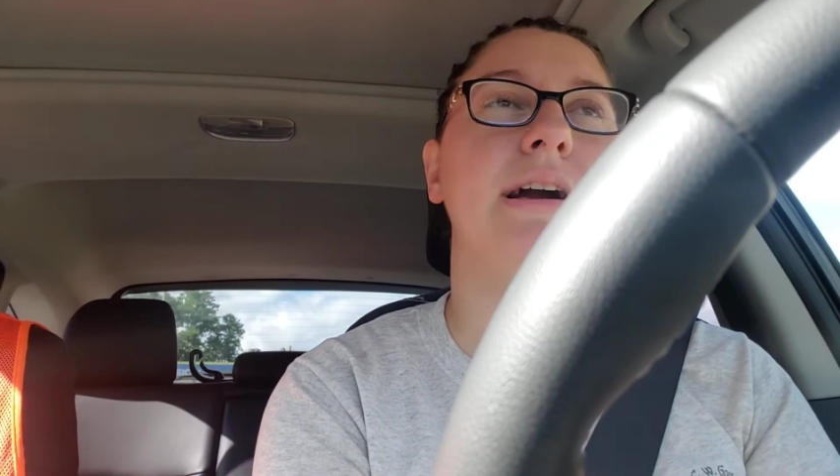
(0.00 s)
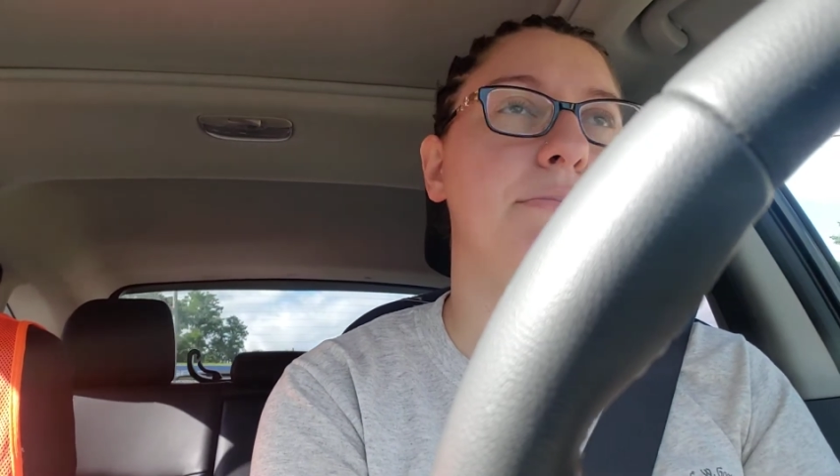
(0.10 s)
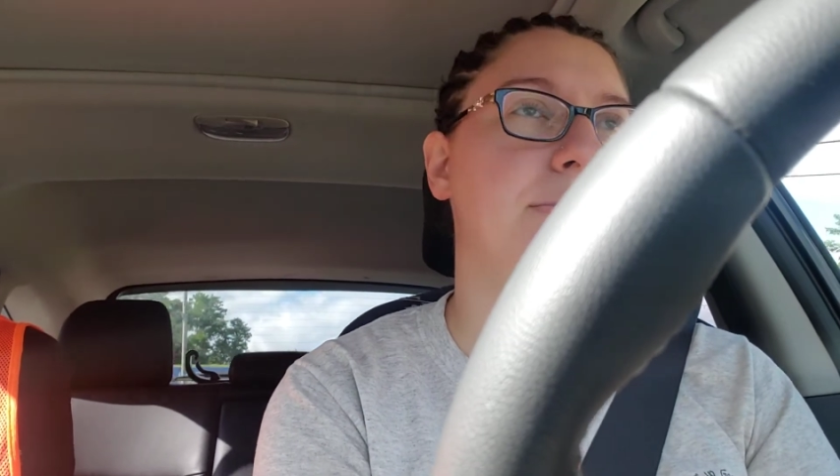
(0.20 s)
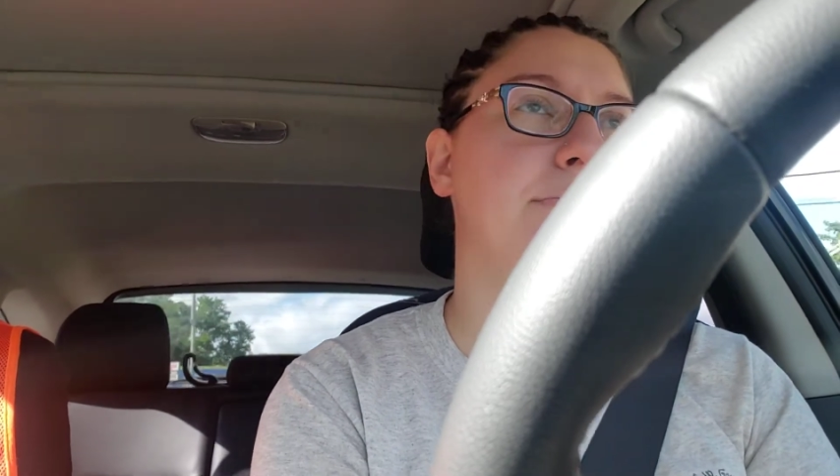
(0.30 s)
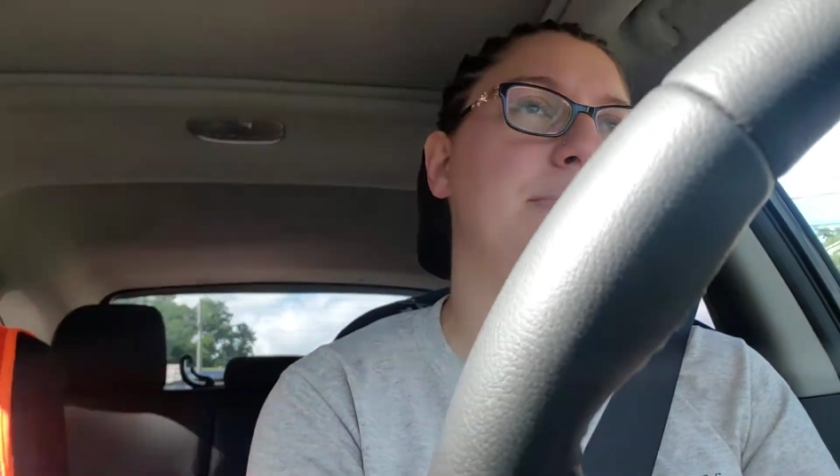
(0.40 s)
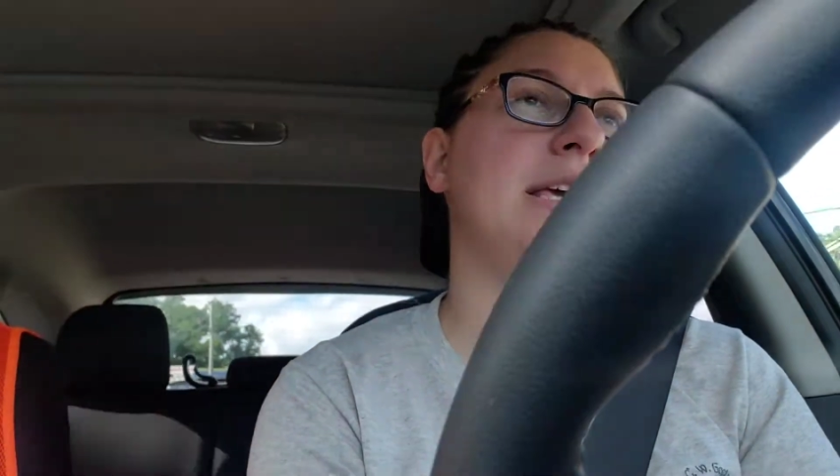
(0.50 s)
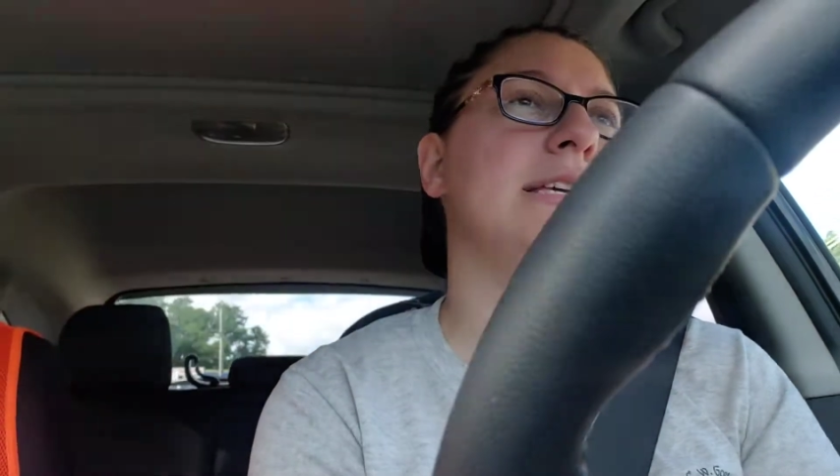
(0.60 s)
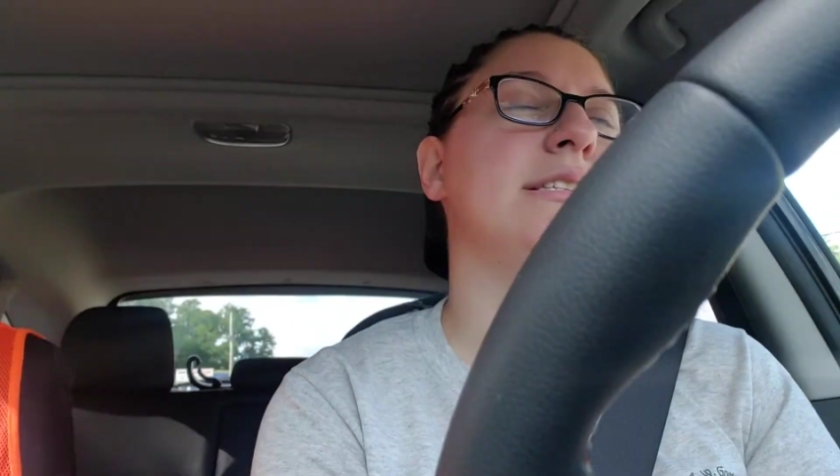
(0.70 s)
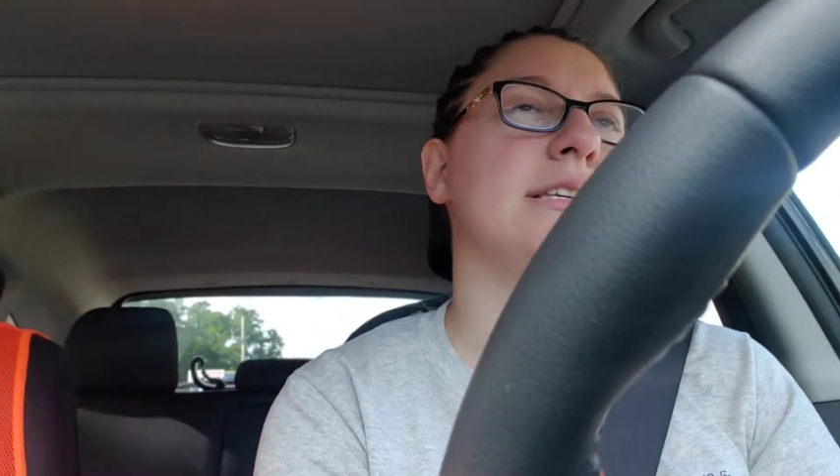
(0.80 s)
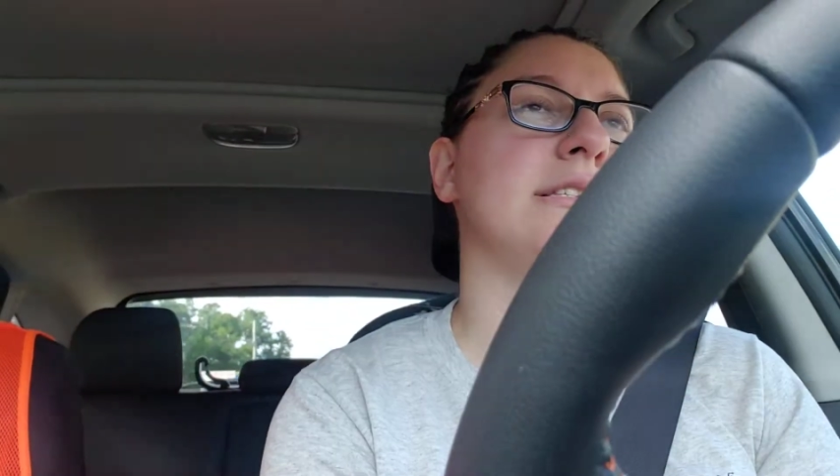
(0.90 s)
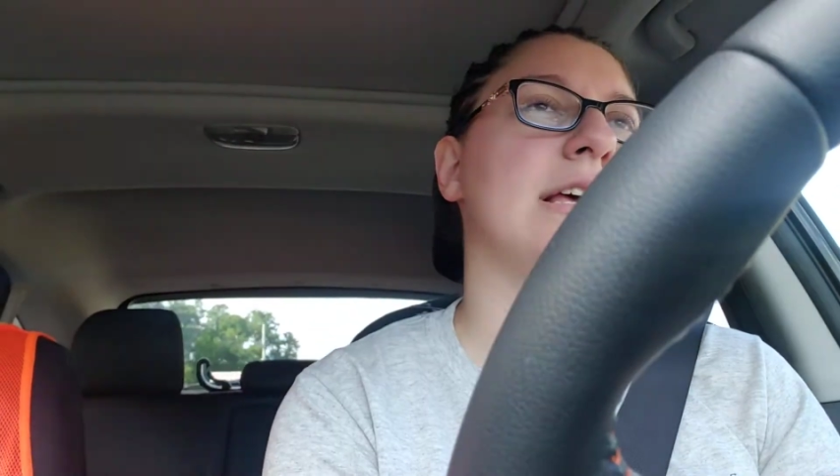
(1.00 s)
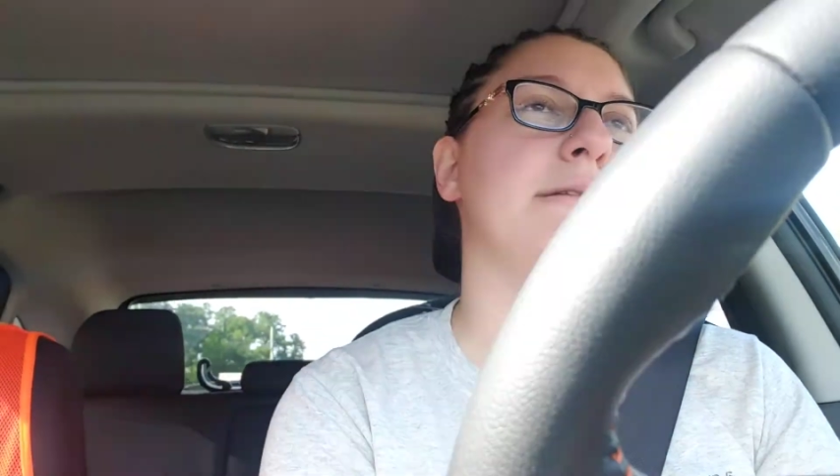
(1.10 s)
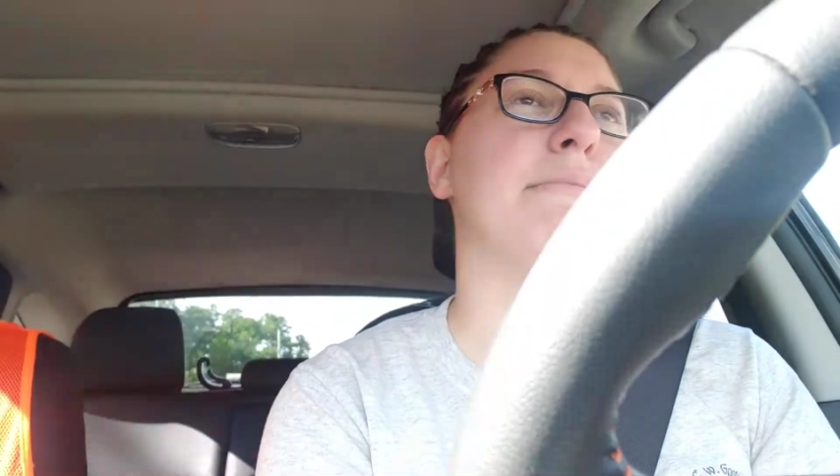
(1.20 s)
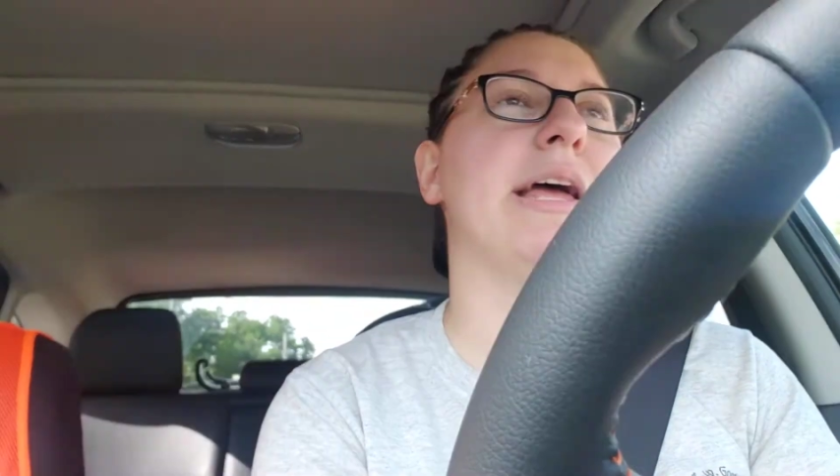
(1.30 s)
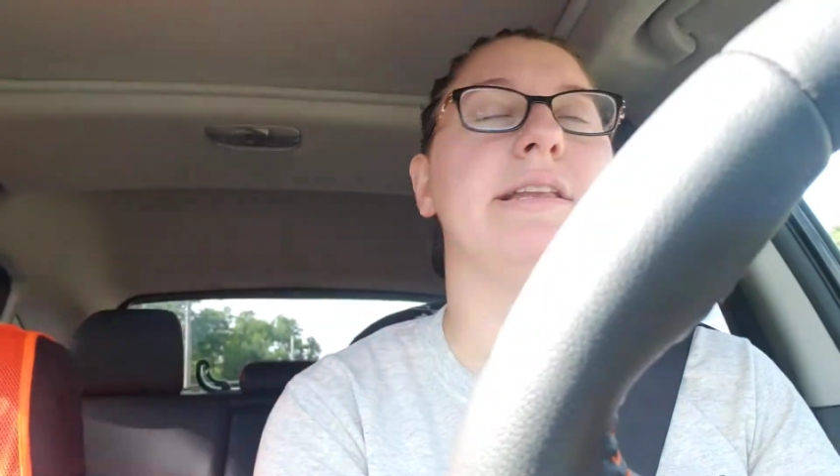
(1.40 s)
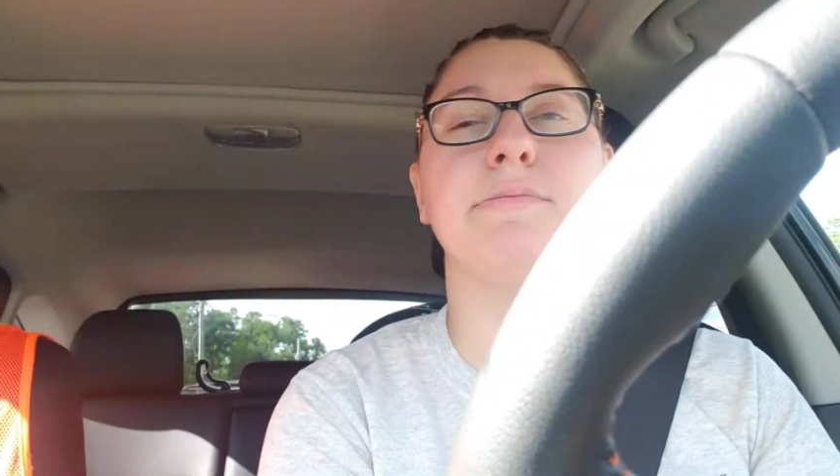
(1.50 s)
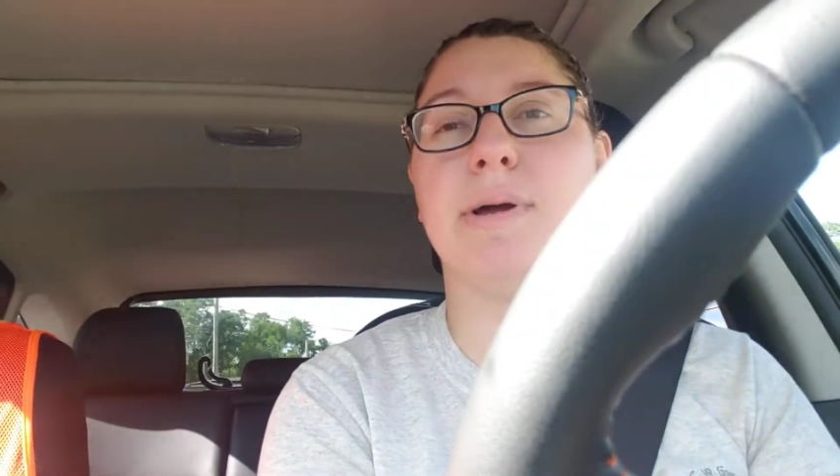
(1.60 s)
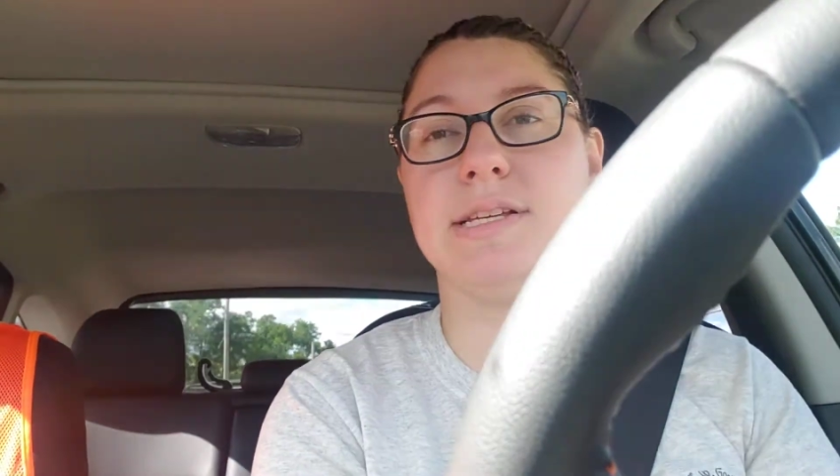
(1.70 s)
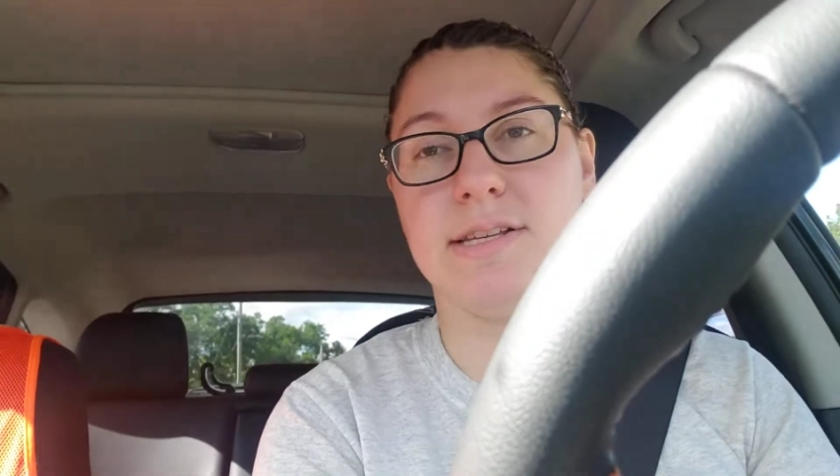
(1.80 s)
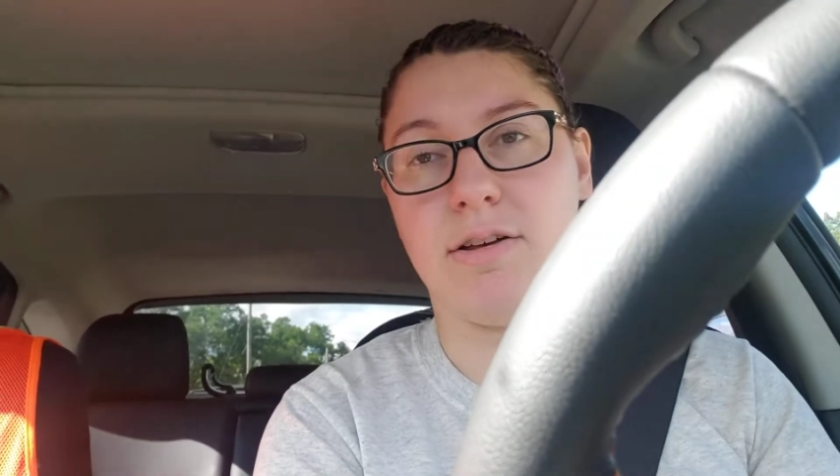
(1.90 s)
up the pieces and mend
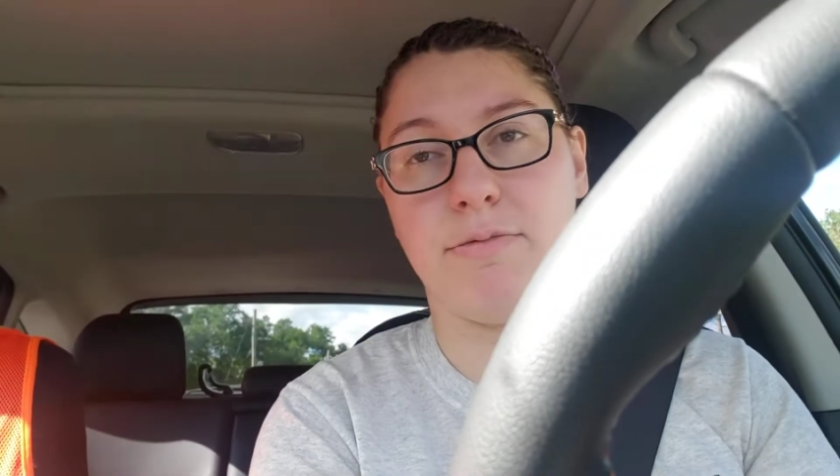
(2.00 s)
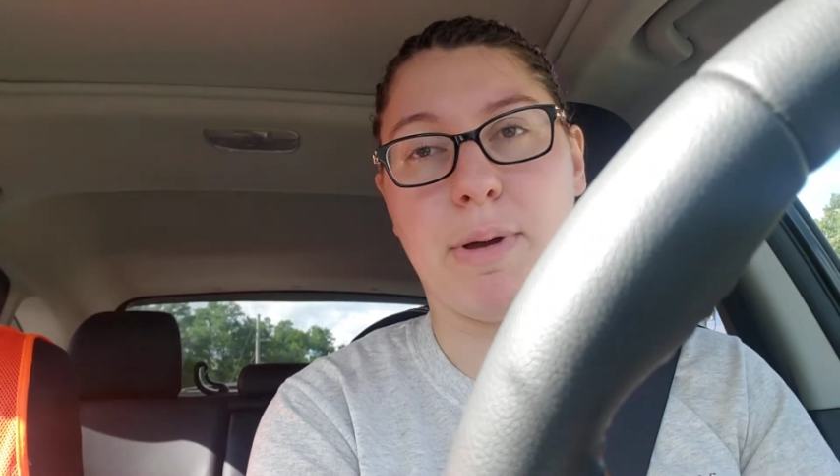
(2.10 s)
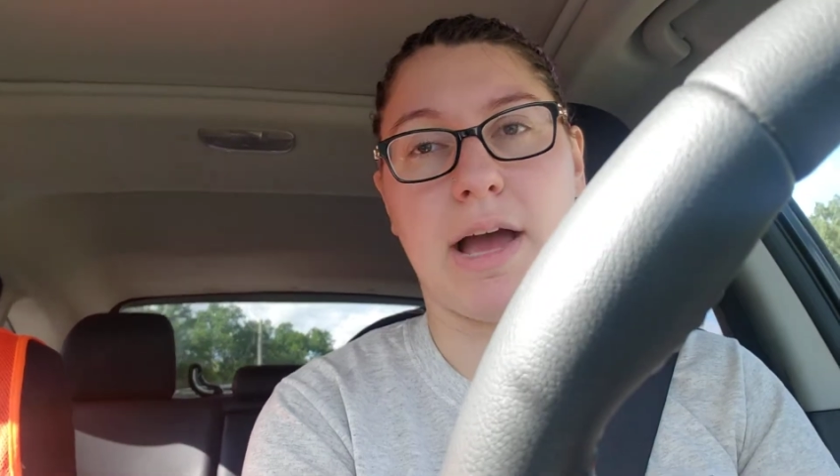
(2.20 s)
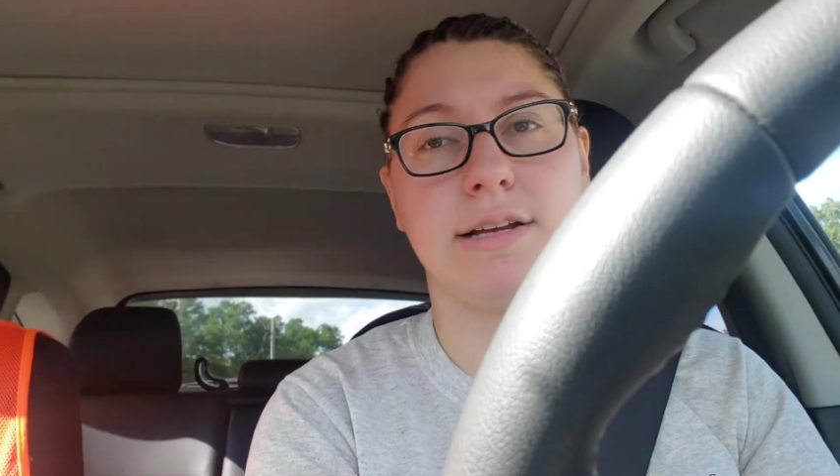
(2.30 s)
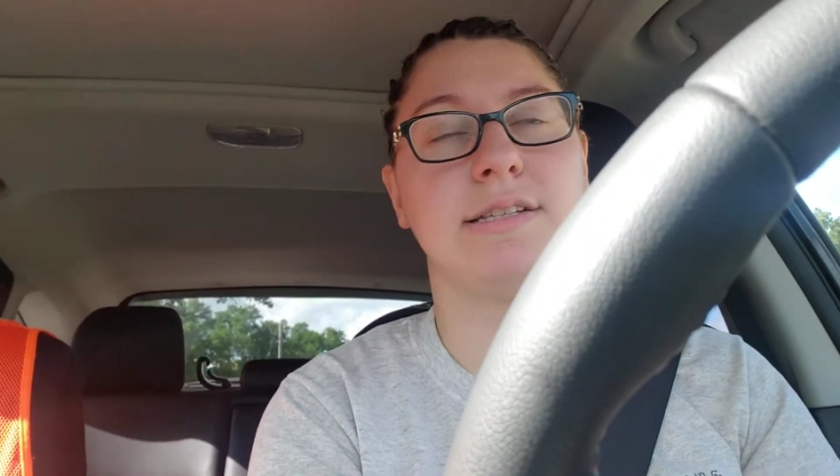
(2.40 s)
myself back